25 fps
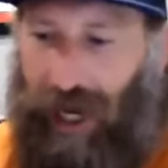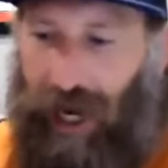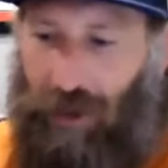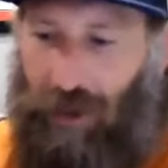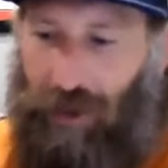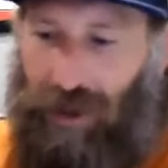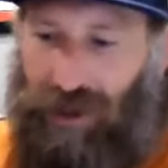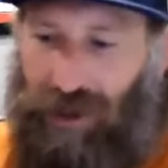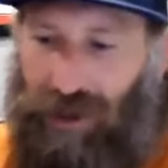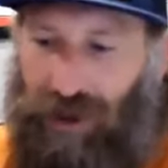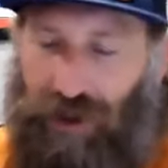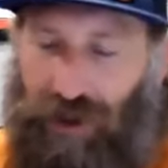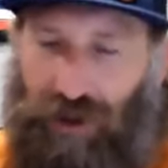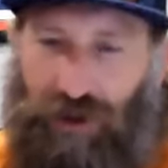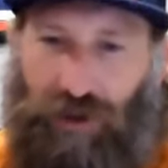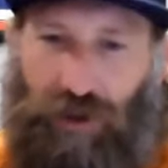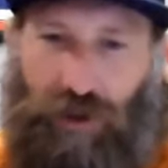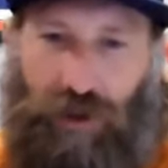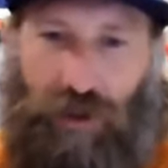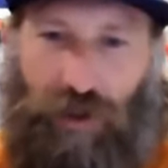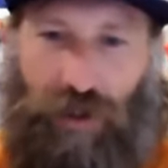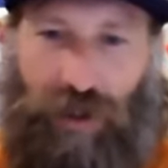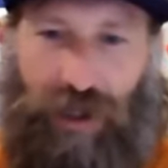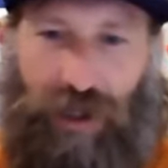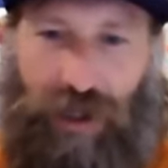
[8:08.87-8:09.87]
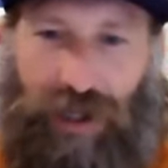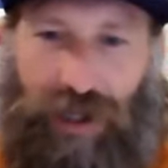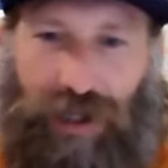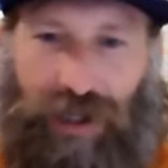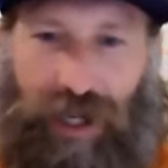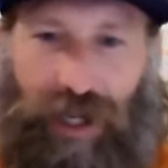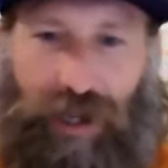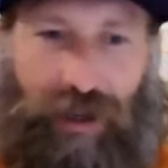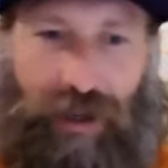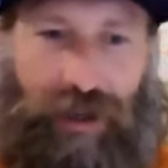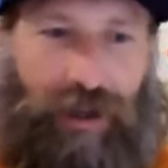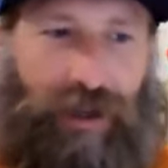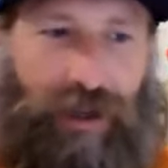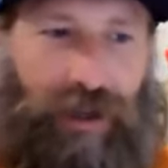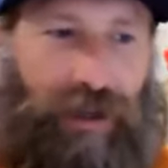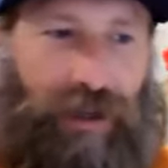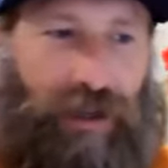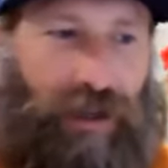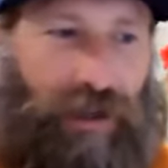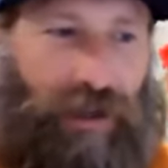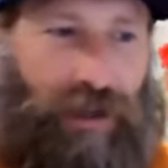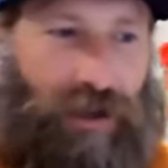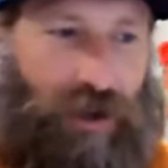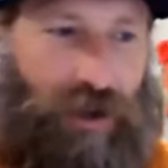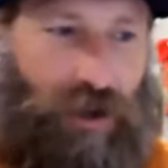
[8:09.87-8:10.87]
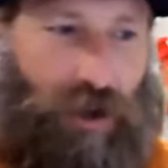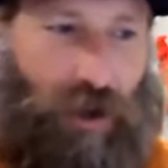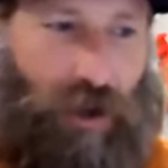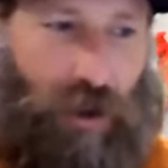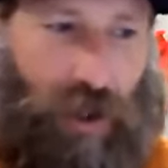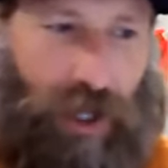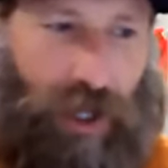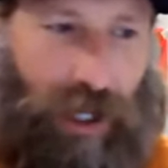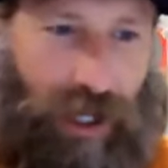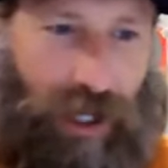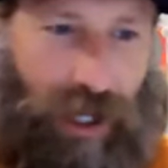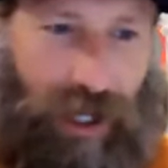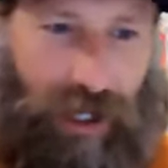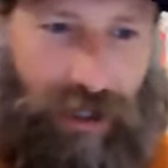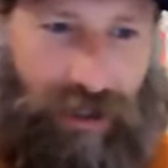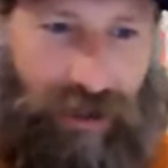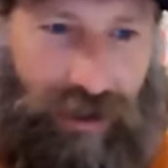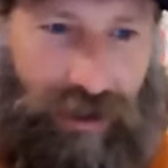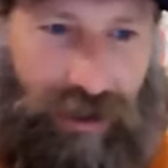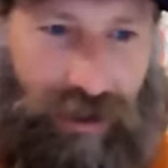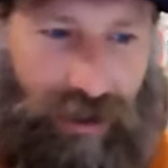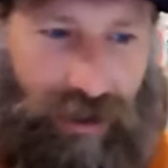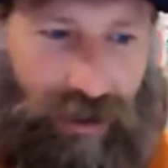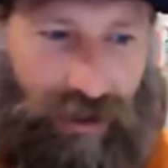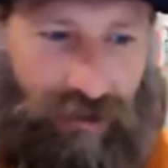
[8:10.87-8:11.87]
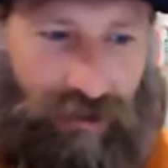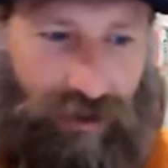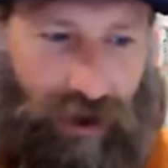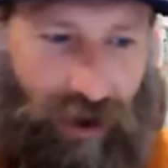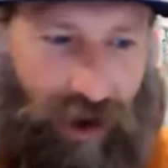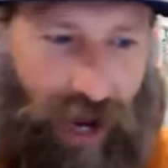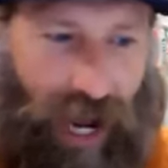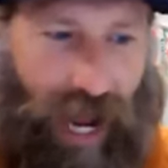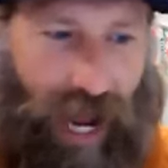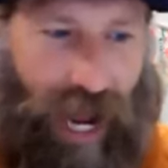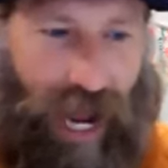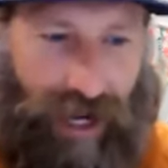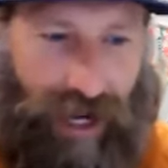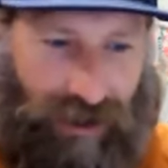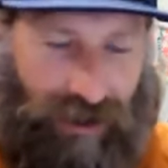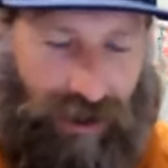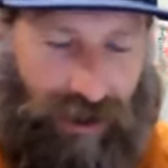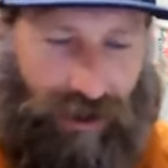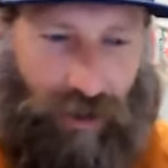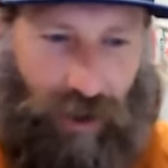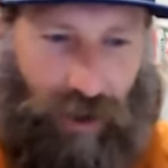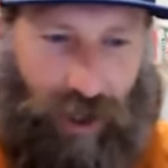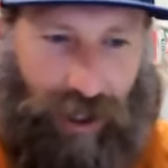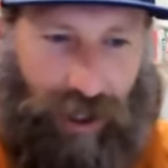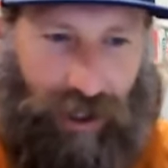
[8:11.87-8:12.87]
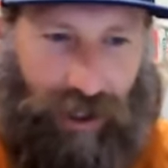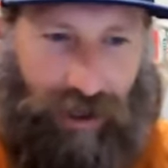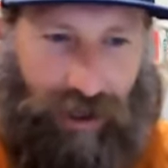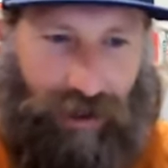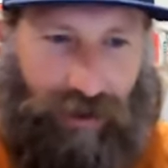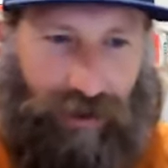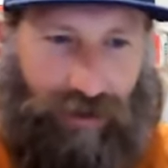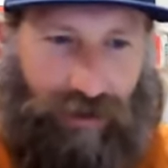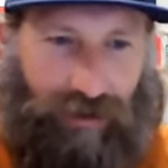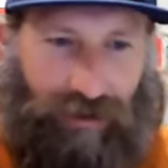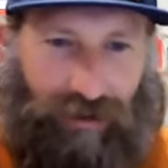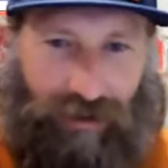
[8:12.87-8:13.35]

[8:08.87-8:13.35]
I would assume it's like you're going against very antiquated,